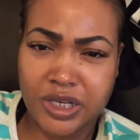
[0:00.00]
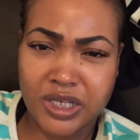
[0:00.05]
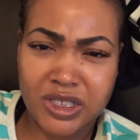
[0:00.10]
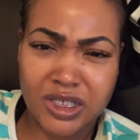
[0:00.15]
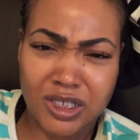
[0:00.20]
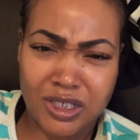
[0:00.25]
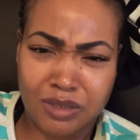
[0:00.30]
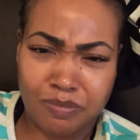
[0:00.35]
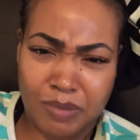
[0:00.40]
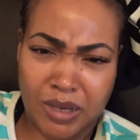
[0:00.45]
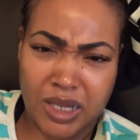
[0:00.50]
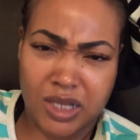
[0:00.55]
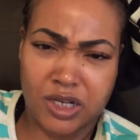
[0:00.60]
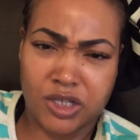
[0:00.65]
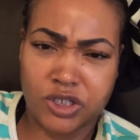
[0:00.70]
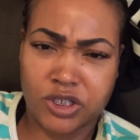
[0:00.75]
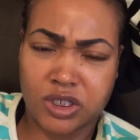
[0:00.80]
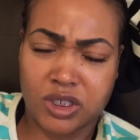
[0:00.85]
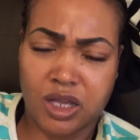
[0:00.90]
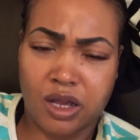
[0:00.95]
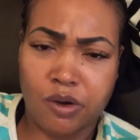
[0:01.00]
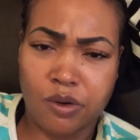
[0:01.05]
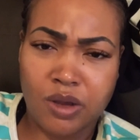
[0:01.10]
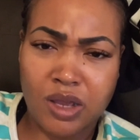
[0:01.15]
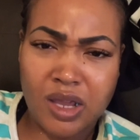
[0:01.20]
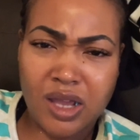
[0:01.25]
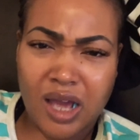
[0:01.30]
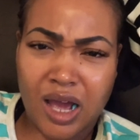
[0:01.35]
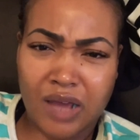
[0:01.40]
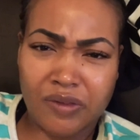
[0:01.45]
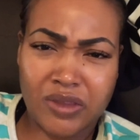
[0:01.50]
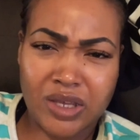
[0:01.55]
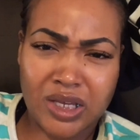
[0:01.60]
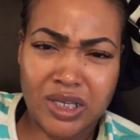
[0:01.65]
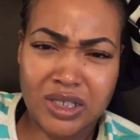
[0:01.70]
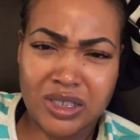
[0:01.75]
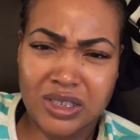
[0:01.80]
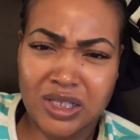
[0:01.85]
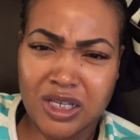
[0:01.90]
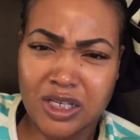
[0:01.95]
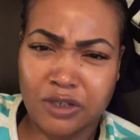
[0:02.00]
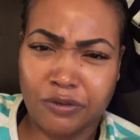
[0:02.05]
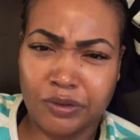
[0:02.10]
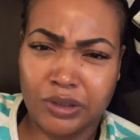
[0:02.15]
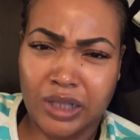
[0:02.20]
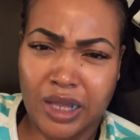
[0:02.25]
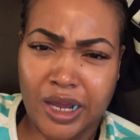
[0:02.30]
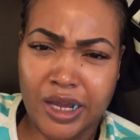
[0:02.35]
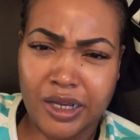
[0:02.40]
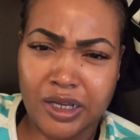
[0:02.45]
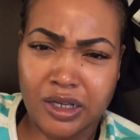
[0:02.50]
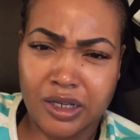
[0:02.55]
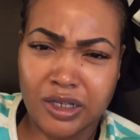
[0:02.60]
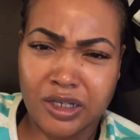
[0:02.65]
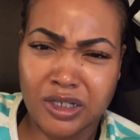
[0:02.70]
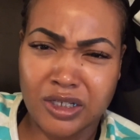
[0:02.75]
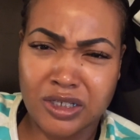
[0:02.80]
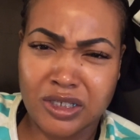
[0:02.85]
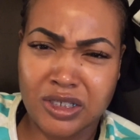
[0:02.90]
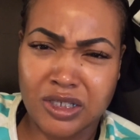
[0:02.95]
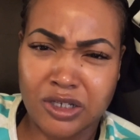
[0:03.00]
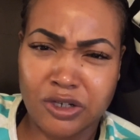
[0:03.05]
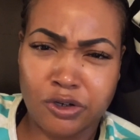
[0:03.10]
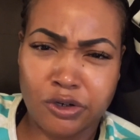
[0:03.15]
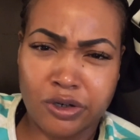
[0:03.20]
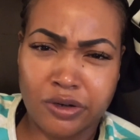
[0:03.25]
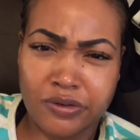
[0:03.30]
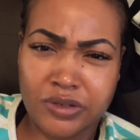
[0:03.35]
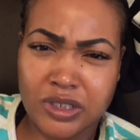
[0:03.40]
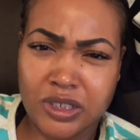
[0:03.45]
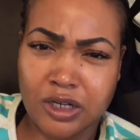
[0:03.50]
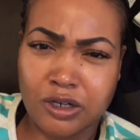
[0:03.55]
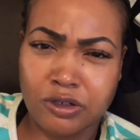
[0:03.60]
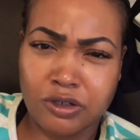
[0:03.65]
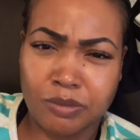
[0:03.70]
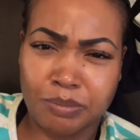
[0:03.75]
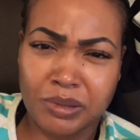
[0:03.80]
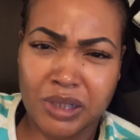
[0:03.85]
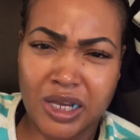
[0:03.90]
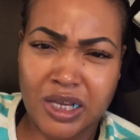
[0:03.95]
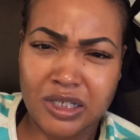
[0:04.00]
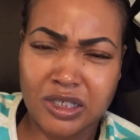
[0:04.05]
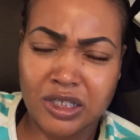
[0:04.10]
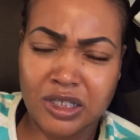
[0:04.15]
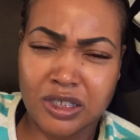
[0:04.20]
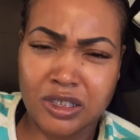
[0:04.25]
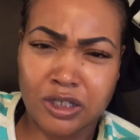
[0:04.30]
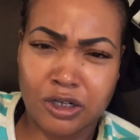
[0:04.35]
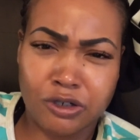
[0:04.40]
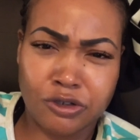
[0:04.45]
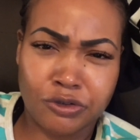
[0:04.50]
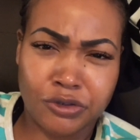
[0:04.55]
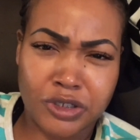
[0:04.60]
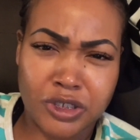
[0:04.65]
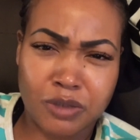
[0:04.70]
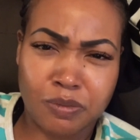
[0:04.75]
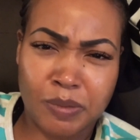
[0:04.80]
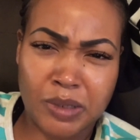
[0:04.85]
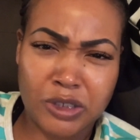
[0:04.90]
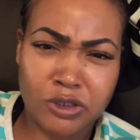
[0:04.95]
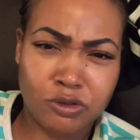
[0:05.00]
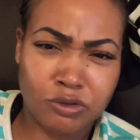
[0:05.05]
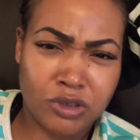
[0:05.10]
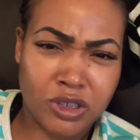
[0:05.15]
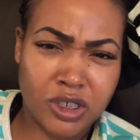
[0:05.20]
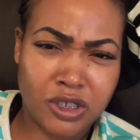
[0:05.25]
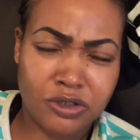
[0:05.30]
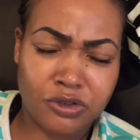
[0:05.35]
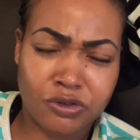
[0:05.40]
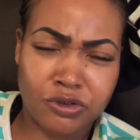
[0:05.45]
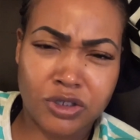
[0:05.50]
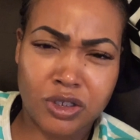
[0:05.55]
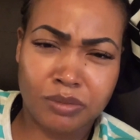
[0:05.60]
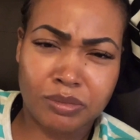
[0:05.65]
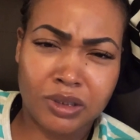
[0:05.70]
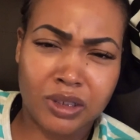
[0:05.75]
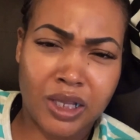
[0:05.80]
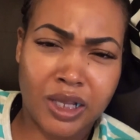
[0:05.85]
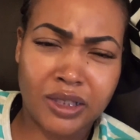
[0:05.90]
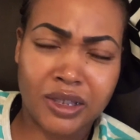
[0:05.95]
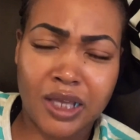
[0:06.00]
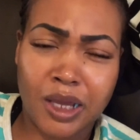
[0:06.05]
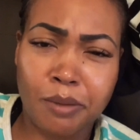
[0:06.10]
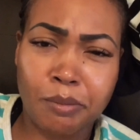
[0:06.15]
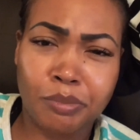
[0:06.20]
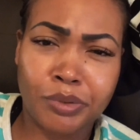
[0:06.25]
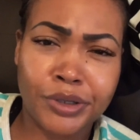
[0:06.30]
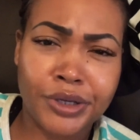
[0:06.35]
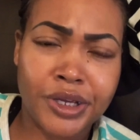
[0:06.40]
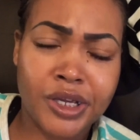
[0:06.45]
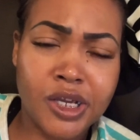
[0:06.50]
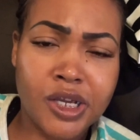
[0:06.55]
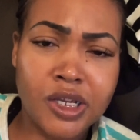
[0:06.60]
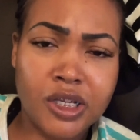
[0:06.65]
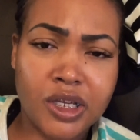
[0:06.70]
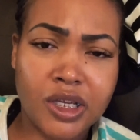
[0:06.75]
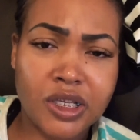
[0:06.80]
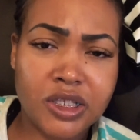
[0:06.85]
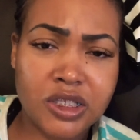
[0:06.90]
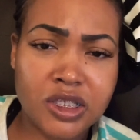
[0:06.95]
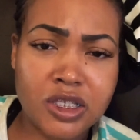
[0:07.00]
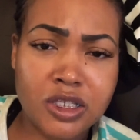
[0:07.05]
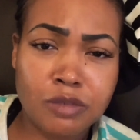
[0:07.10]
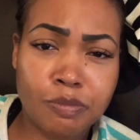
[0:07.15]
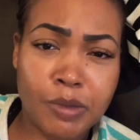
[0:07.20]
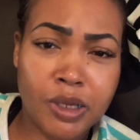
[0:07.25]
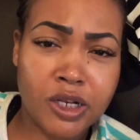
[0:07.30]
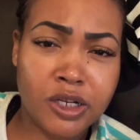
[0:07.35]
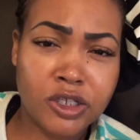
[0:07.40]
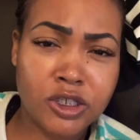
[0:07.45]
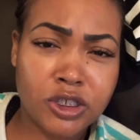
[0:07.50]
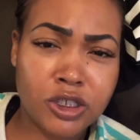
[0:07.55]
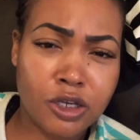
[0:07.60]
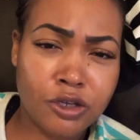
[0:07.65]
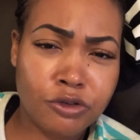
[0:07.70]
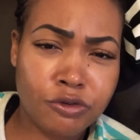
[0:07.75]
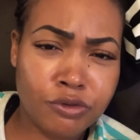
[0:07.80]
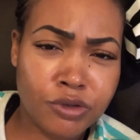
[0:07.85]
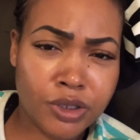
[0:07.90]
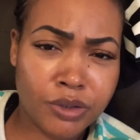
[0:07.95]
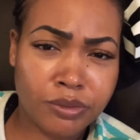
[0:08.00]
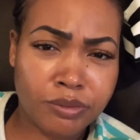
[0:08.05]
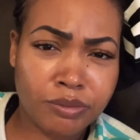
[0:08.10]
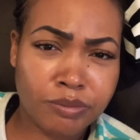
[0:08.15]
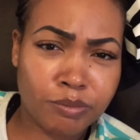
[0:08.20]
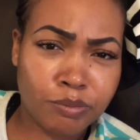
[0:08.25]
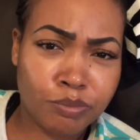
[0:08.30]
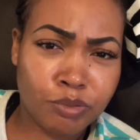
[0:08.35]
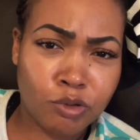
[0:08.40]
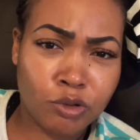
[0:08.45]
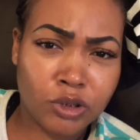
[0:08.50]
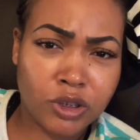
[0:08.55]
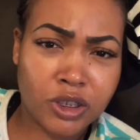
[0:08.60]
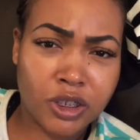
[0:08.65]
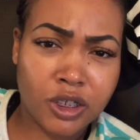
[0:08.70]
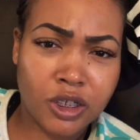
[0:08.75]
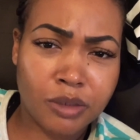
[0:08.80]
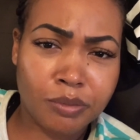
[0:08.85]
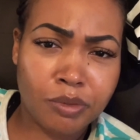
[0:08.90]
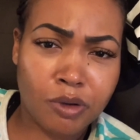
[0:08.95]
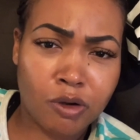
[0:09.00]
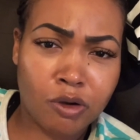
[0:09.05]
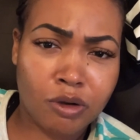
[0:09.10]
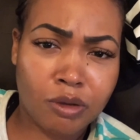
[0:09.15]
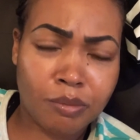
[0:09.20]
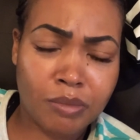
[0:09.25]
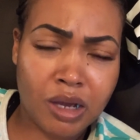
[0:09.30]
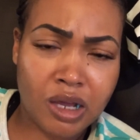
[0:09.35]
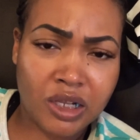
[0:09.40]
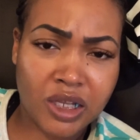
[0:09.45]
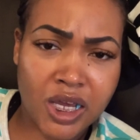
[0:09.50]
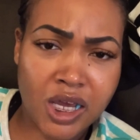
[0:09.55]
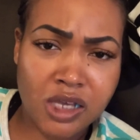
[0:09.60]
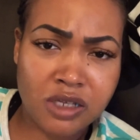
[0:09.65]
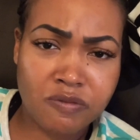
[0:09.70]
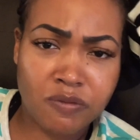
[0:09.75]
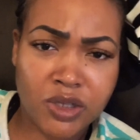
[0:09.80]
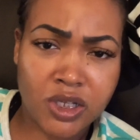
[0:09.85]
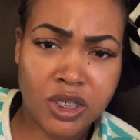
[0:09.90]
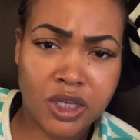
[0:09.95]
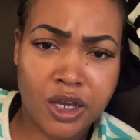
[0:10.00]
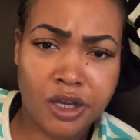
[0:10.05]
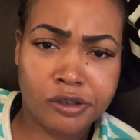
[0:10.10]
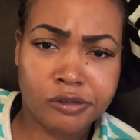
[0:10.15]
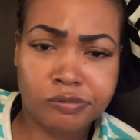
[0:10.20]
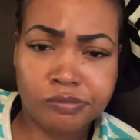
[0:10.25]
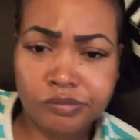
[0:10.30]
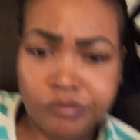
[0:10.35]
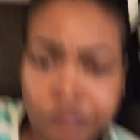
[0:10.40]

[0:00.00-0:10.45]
It's in Spanish, so I think it stands for like Center of Plastic Surgery Specialties or something like that. But it's in Spanish, so you can pull it up on my last video.